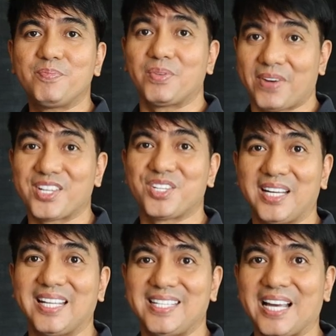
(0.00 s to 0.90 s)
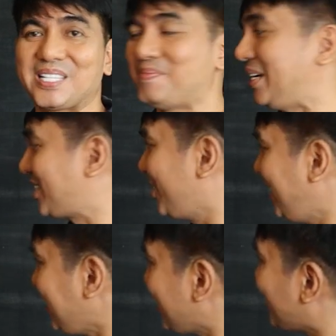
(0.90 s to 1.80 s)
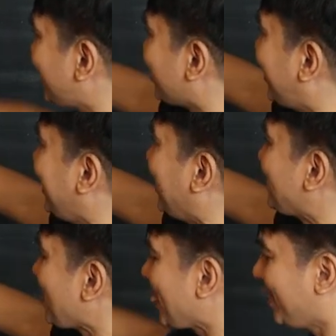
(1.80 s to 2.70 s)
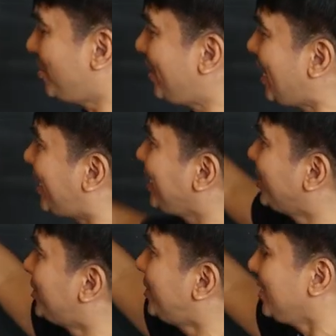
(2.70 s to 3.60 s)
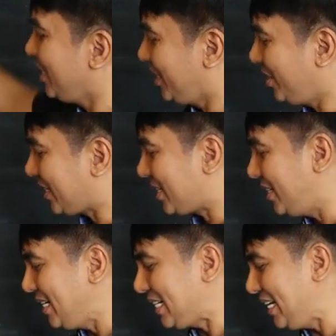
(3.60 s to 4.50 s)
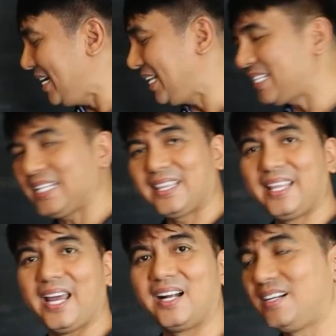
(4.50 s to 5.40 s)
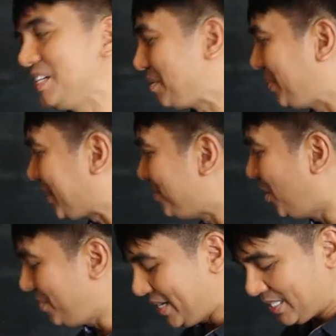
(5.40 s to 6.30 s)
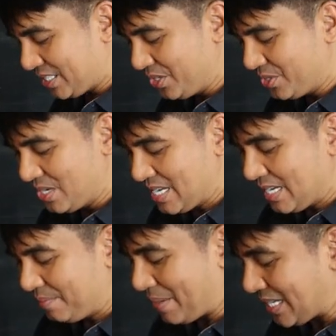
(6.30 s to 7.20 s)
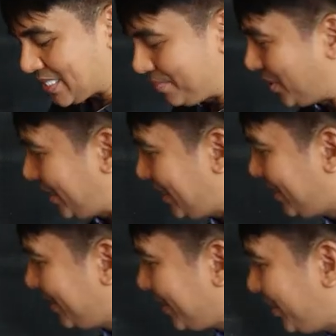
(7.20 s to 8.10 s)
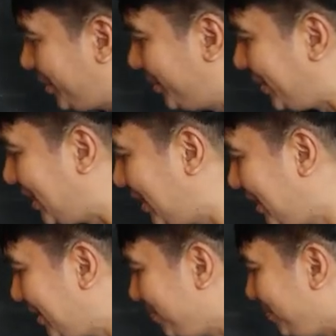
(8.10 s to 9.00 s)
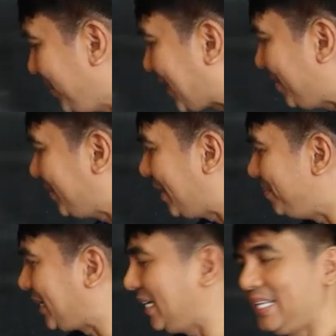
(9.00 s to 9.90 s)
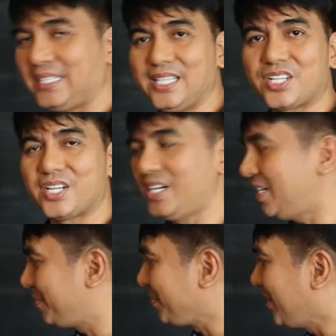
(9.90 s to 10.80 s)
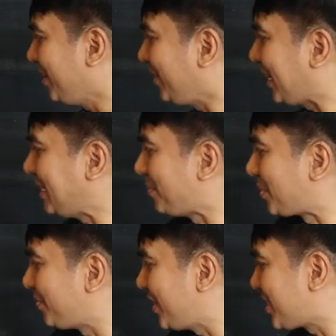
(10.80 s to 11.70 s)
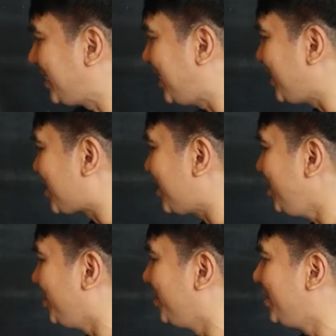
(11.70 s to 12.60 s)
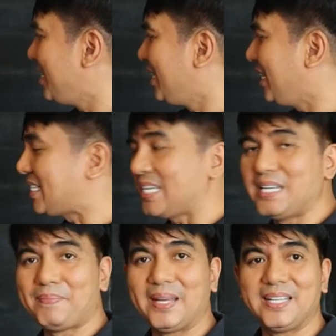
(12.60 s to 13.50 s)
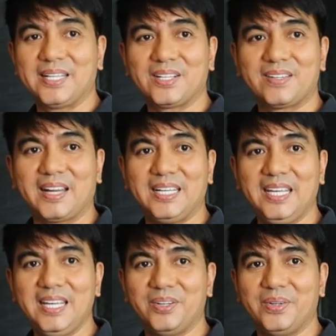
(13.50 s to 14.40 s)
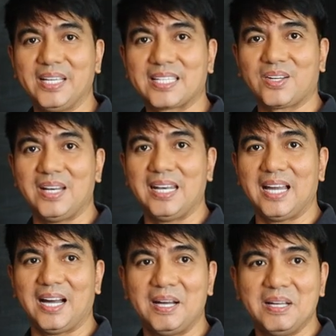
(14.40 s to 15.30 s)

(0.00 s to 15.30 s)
in professional adjustment. So this is your journey. Now, where are you? You're currently not yet there. But the moment you pass the board, you will become the beginning teacher. Okay, the proficient teacher who is independent already, who is skilled